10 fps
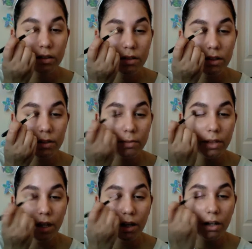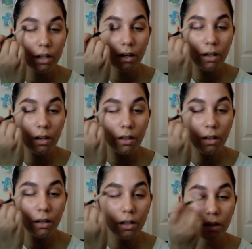Just put that
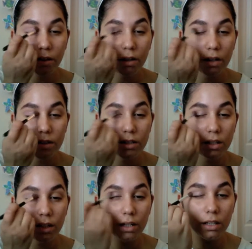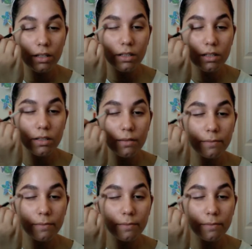all across the lids.